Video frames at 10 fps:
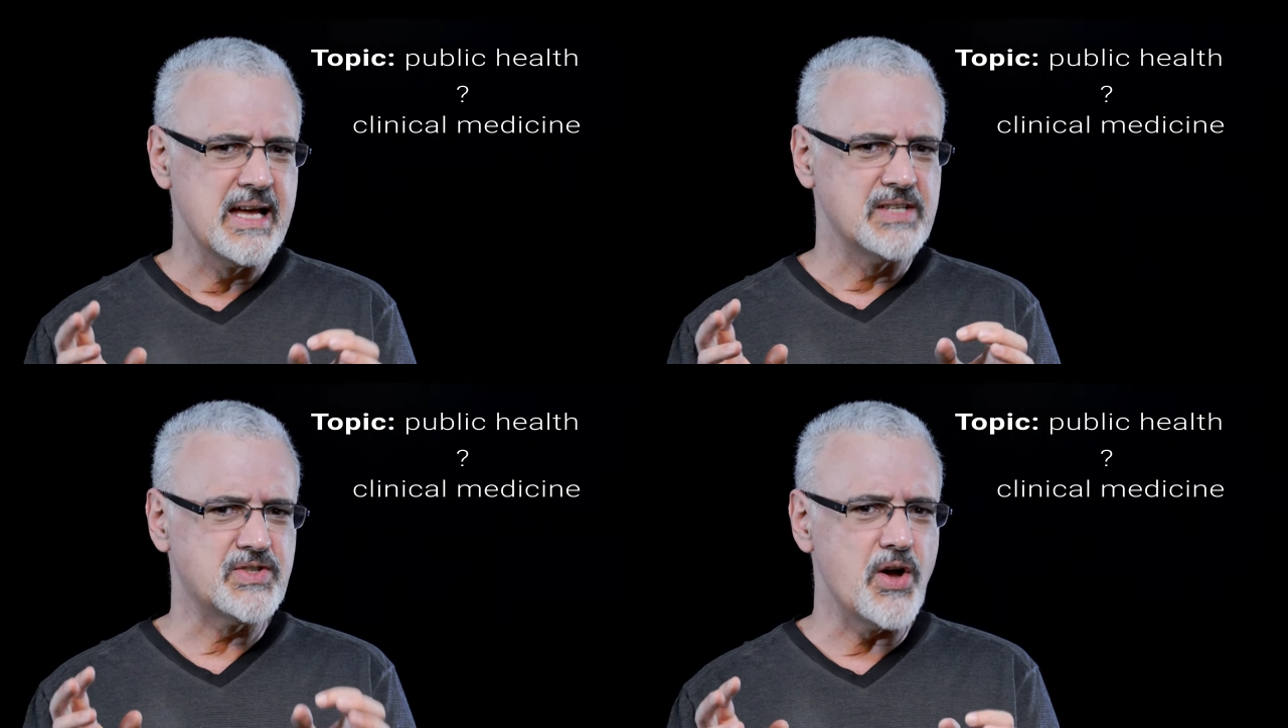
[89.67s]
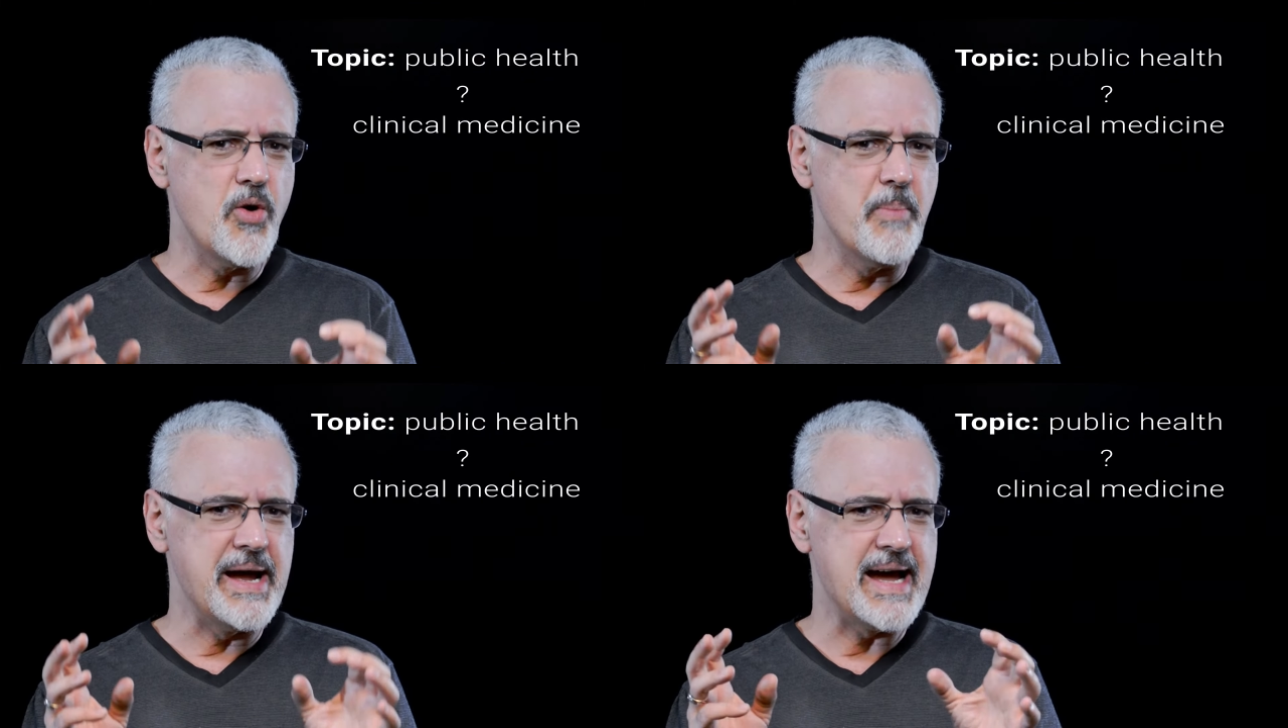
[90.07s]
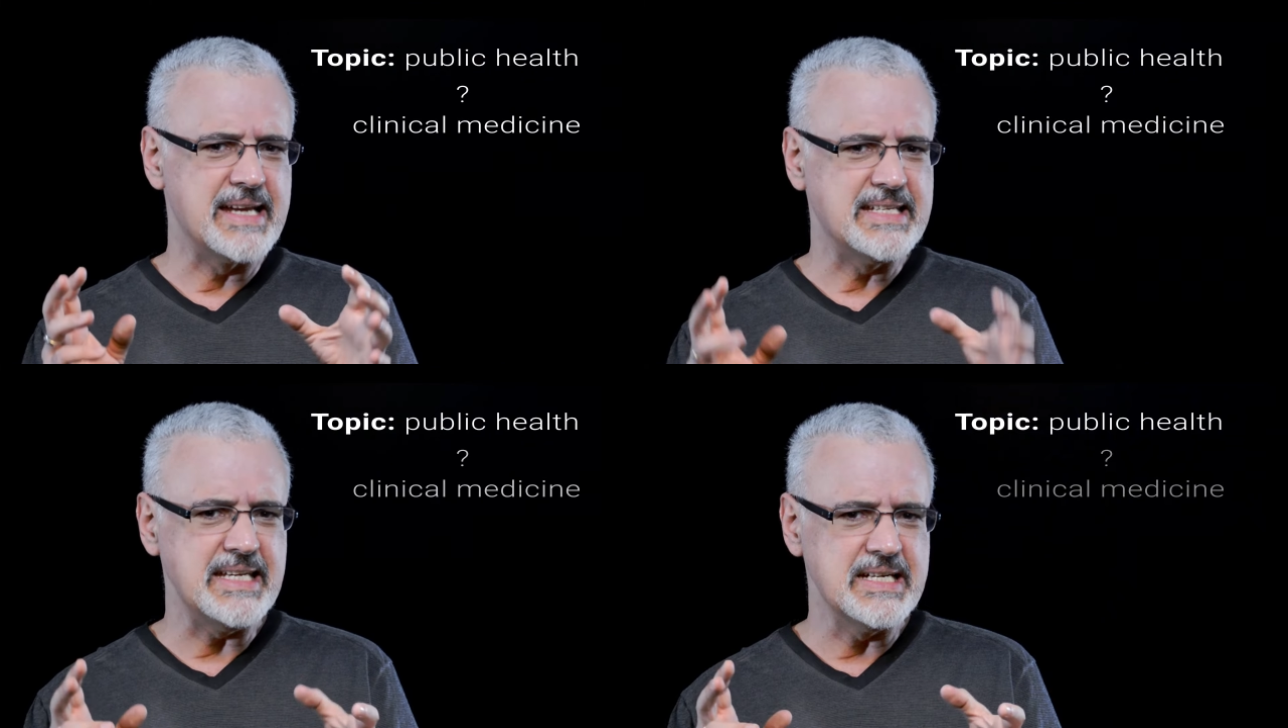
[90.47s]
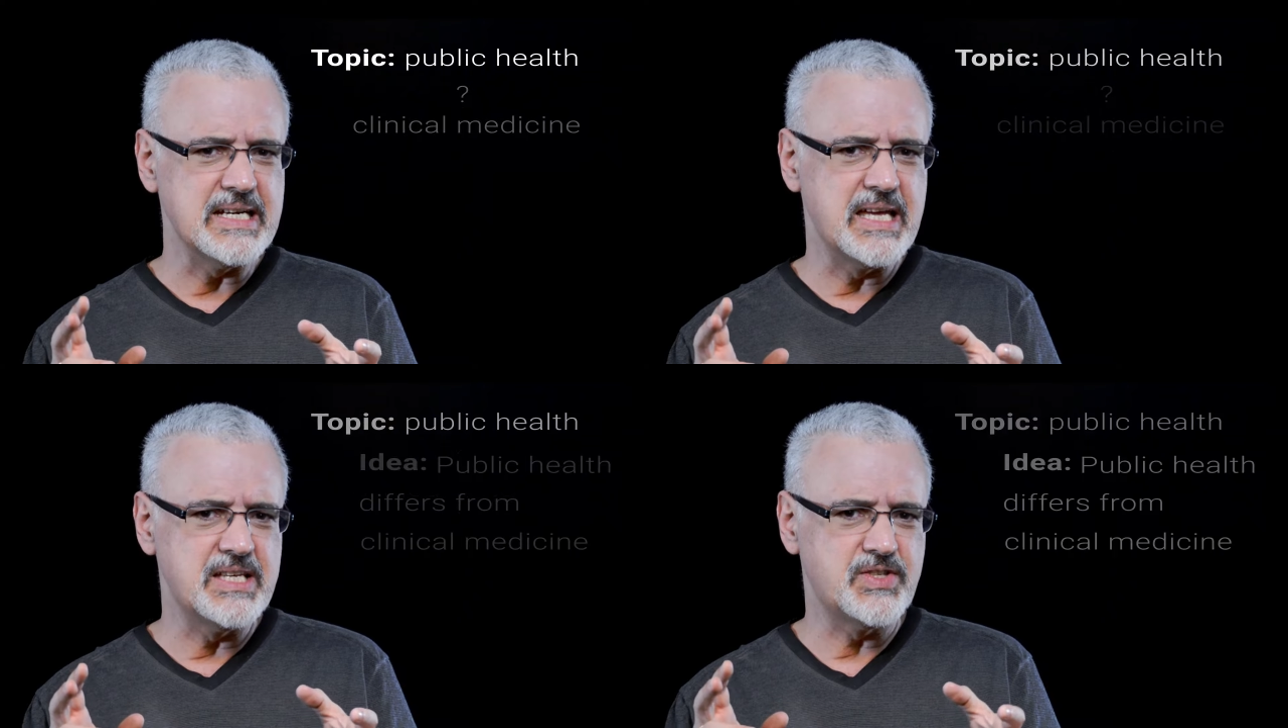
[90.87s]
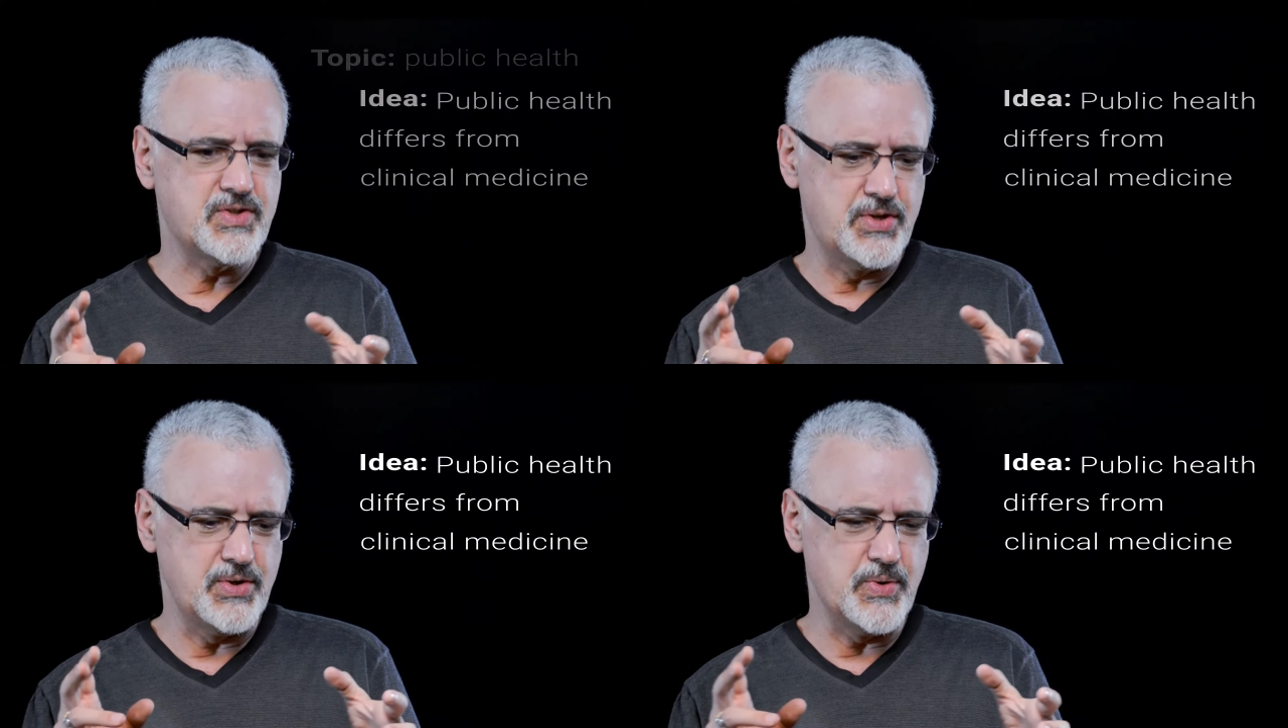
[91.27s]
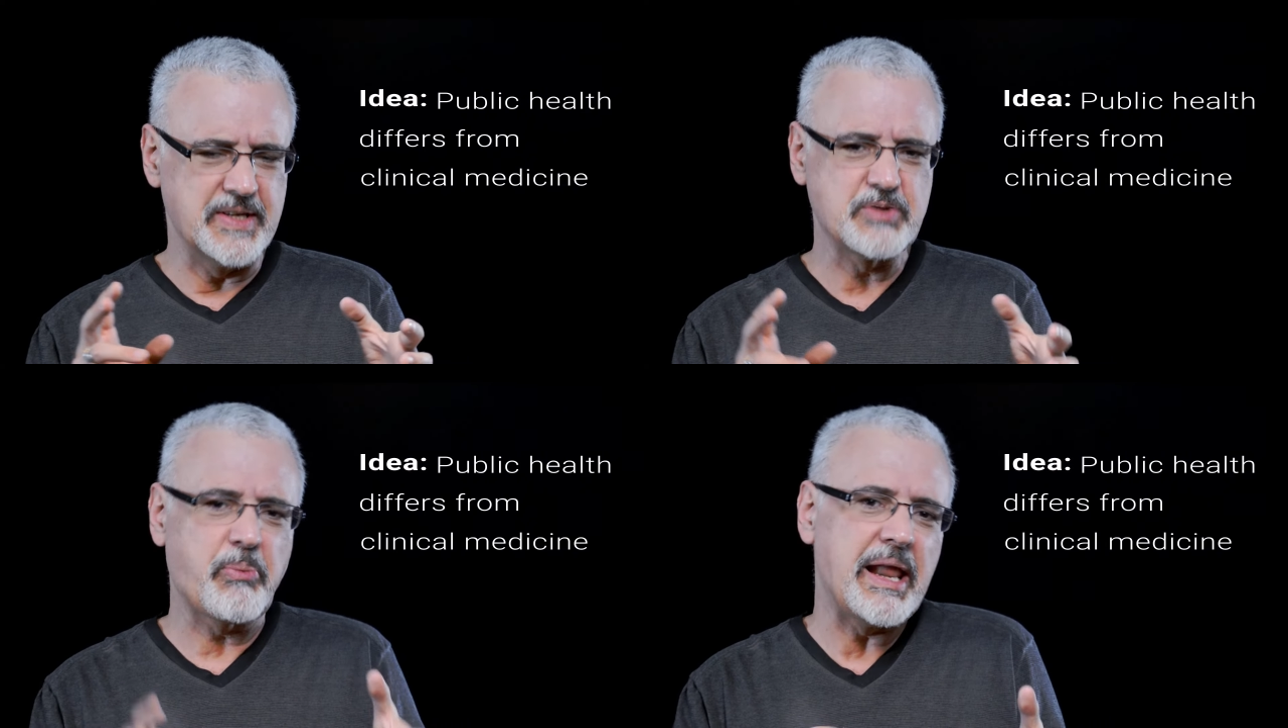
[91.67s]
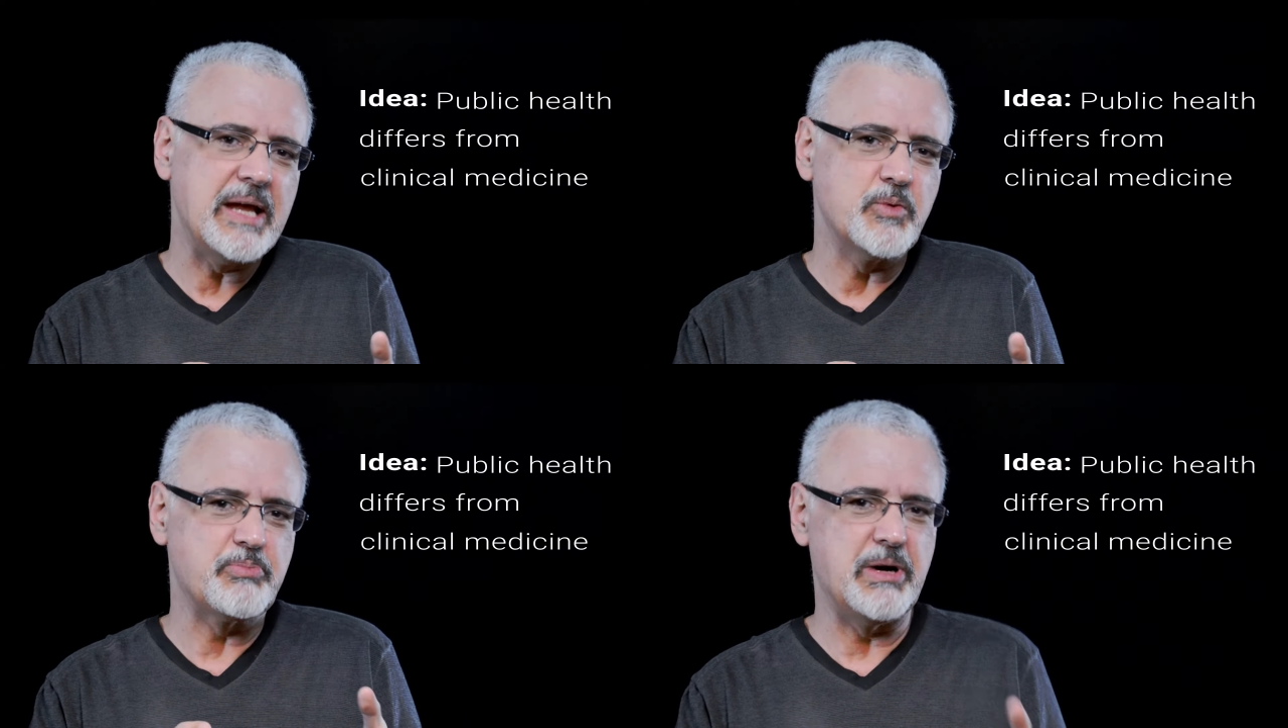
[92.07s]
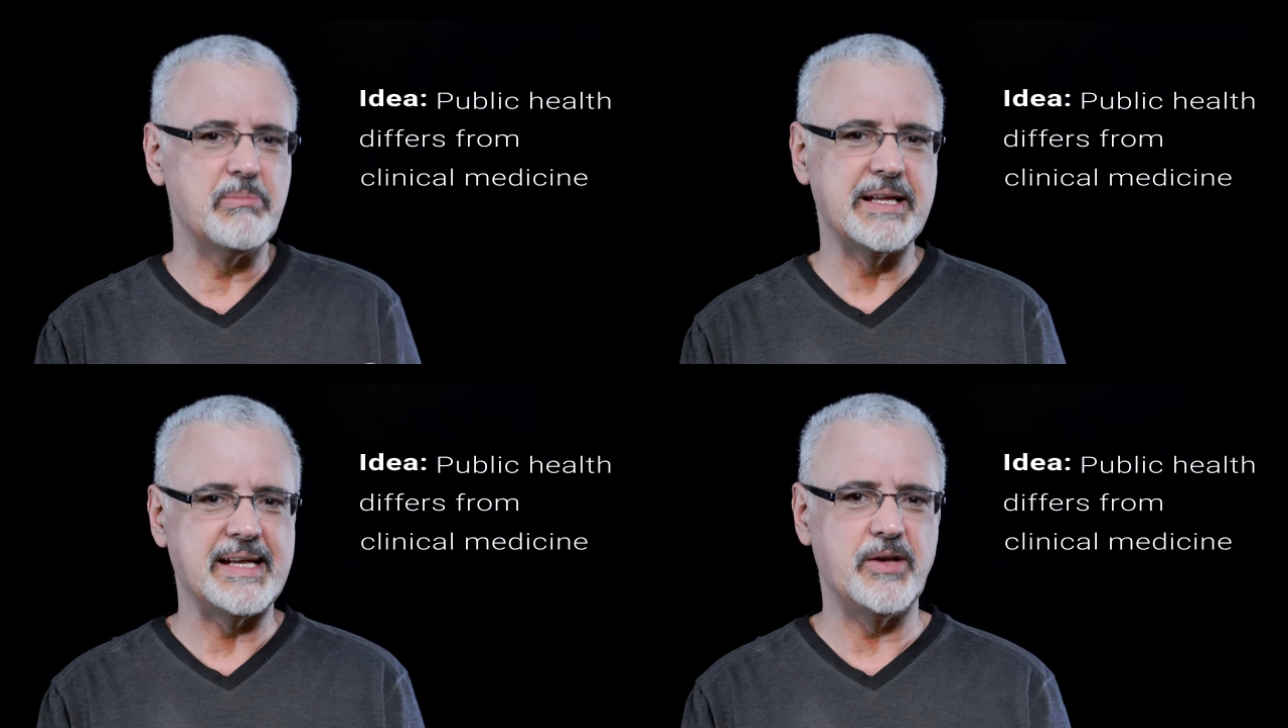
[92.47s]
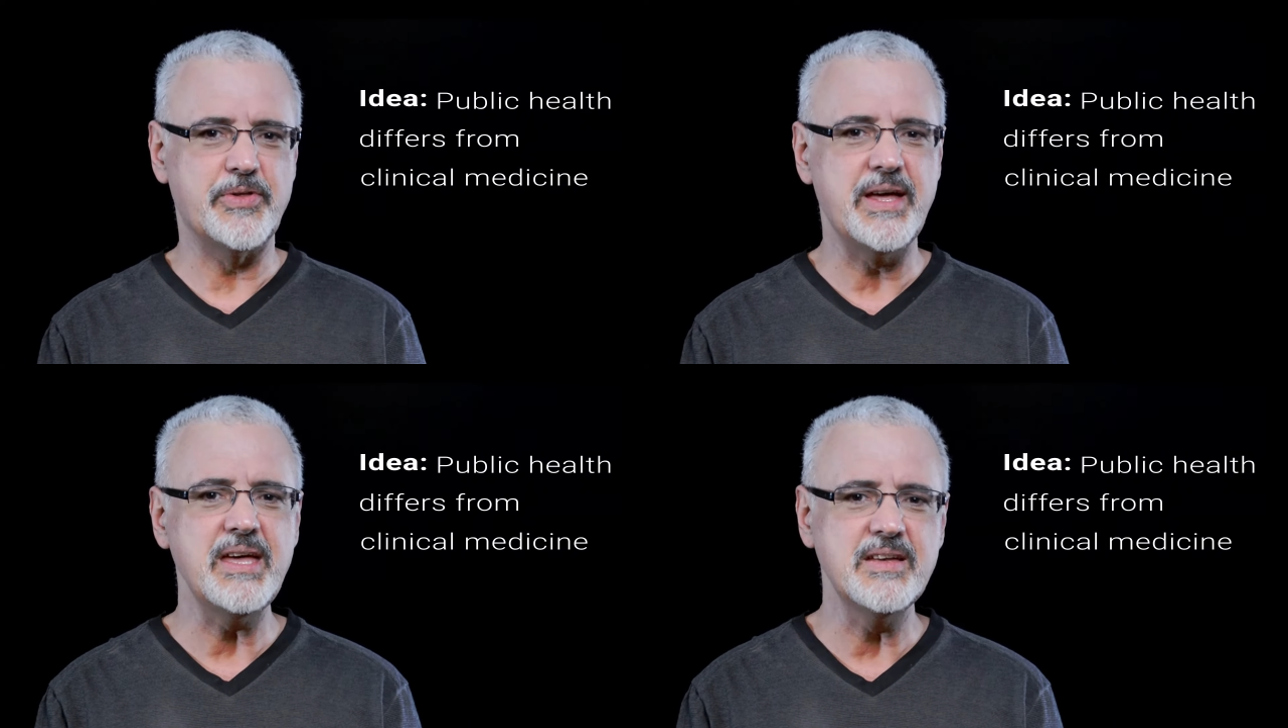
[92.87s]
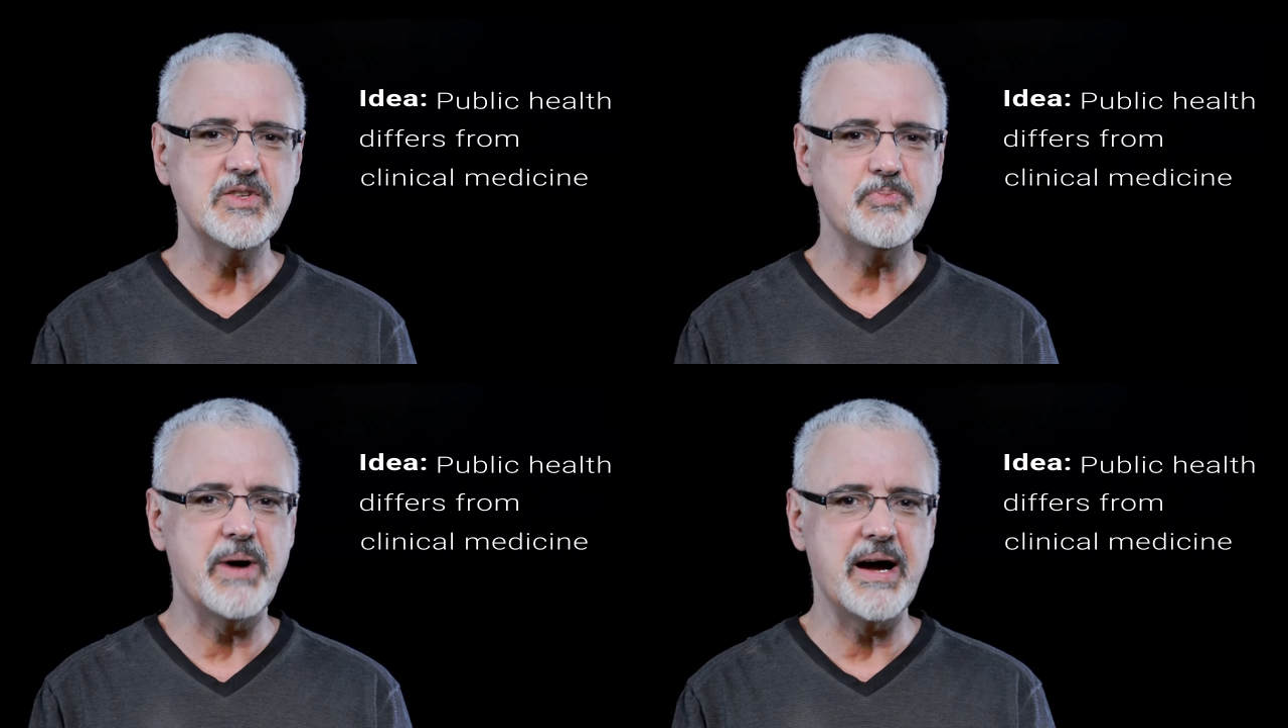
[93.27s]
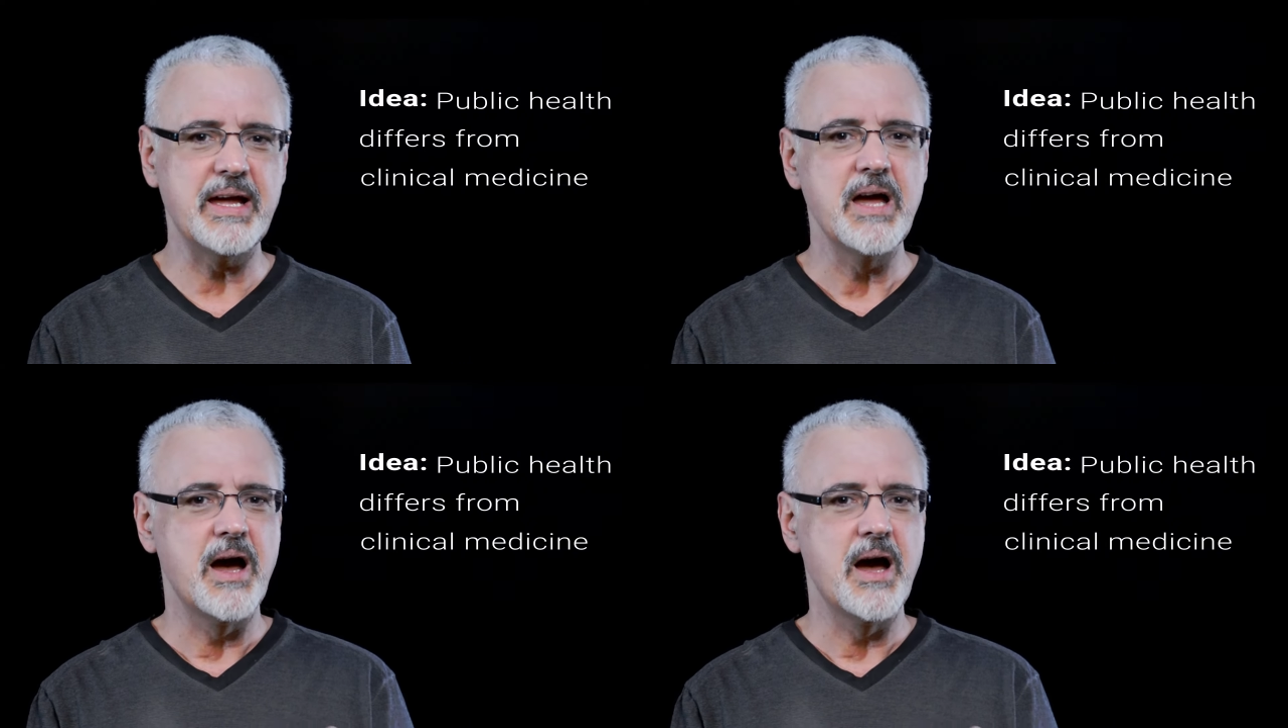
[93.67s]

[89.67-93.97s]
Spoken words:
So my idea is to explain what public health is by